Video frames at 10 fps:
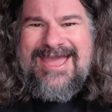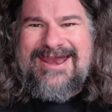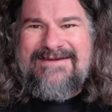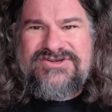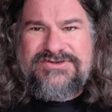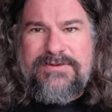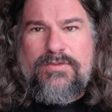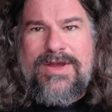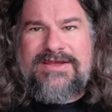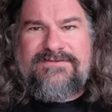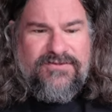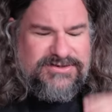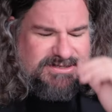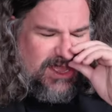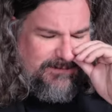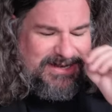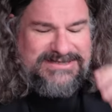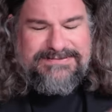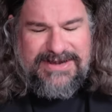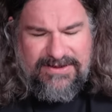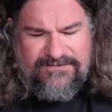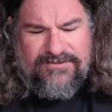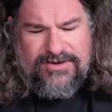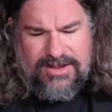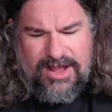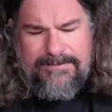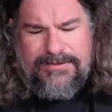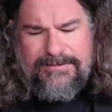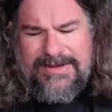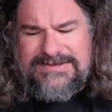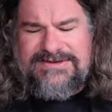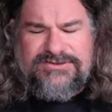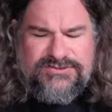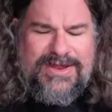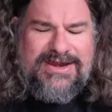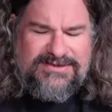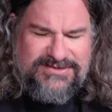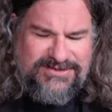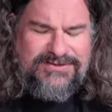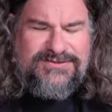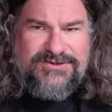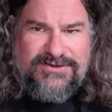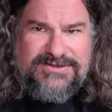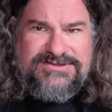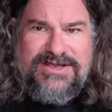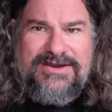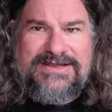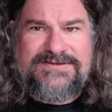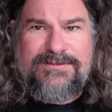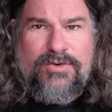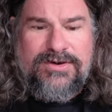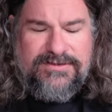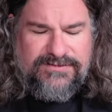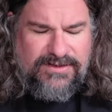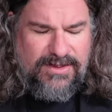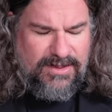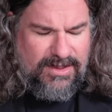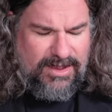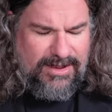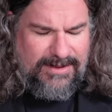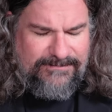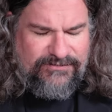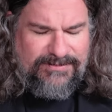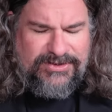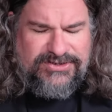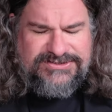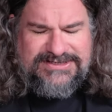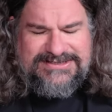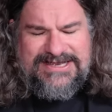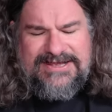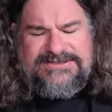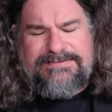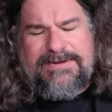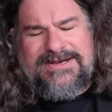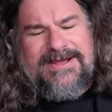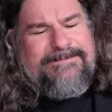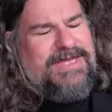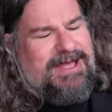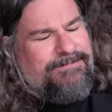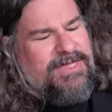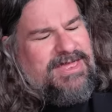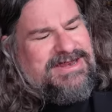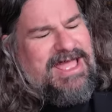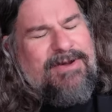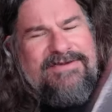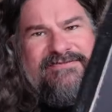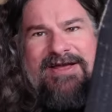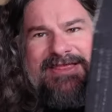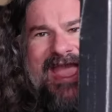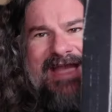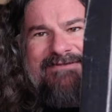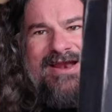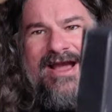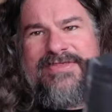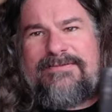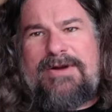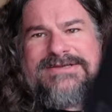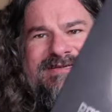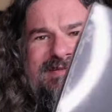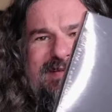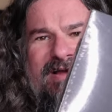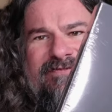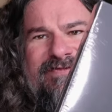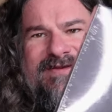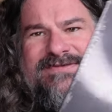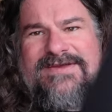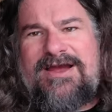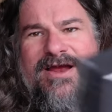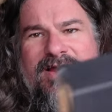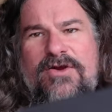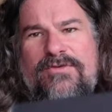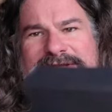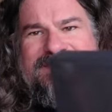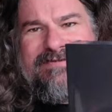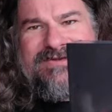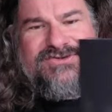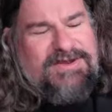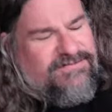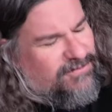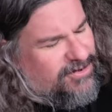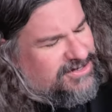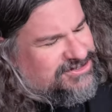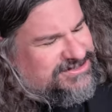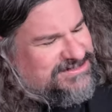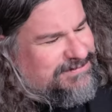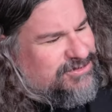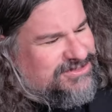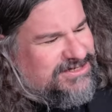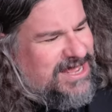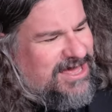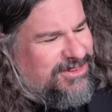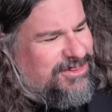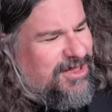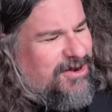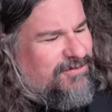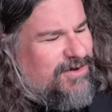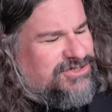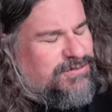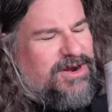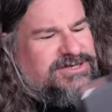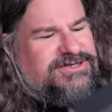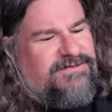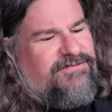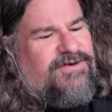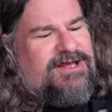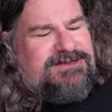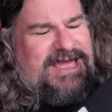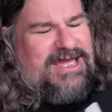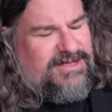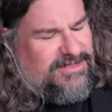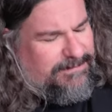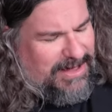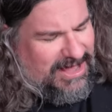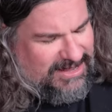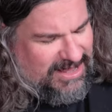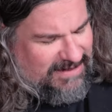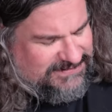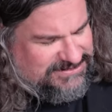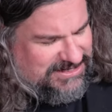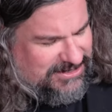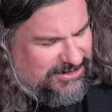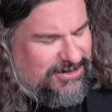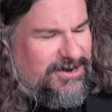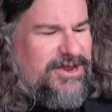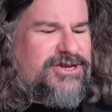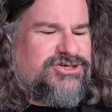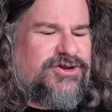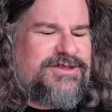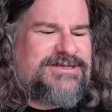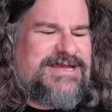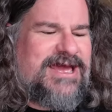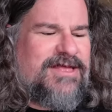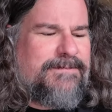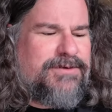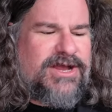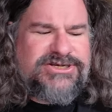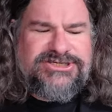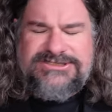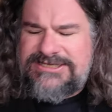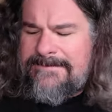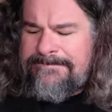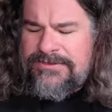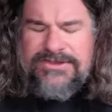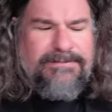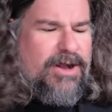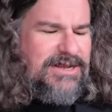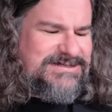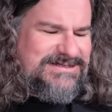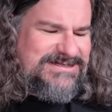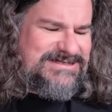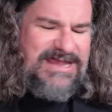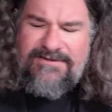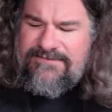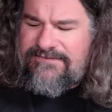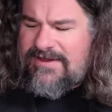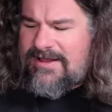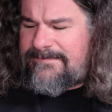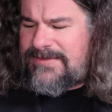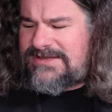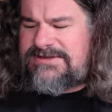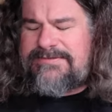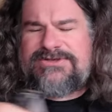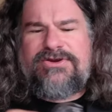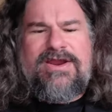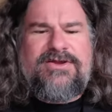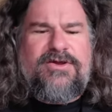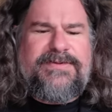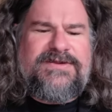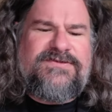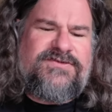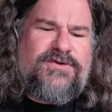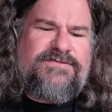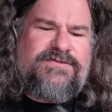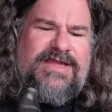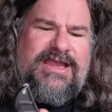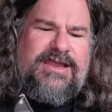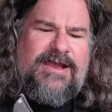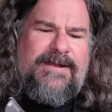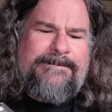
and I've just been waiting for it to come in. It's been out for a couple months. I was waiting to sort of consolidate some orders from Acoustic Sounds, but yeah, now I finally have it. The box itself is relatively straightforward. It just says AMUSED to Death, Roger Waters on the front, and on the back I have a sticker showing those Analogue Productions. The box itself, as I'm about to crack it open, is sort of like,